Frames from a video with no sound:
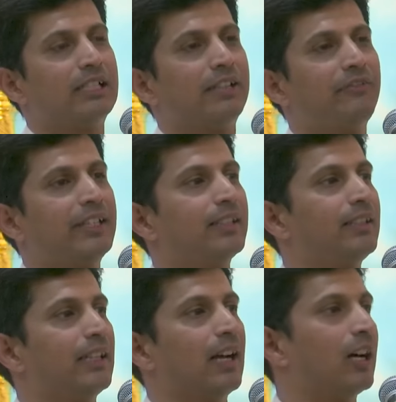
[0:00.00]

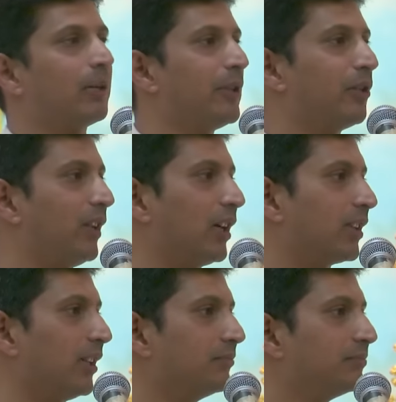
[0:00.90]
defeated the army of
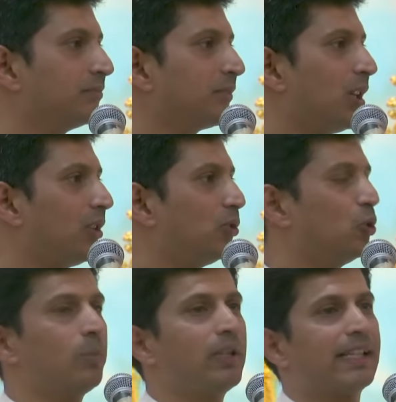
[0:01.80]
Lanka.
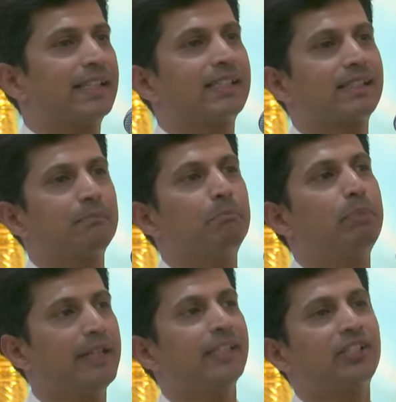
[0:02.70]
Nobody has
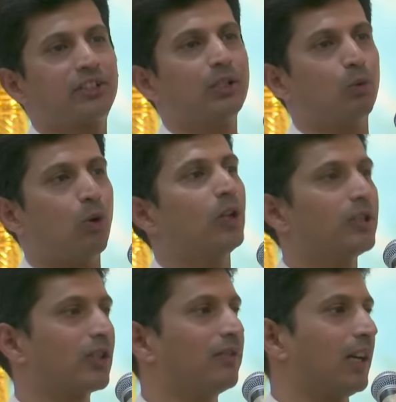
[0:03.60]
breached the
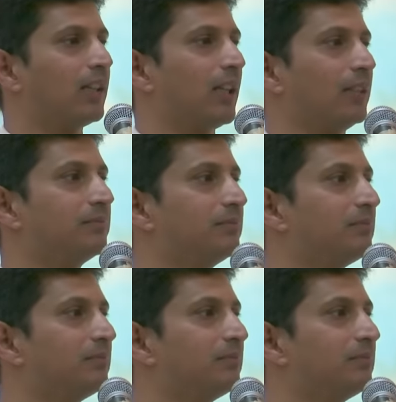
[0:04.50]
walls of Lanka.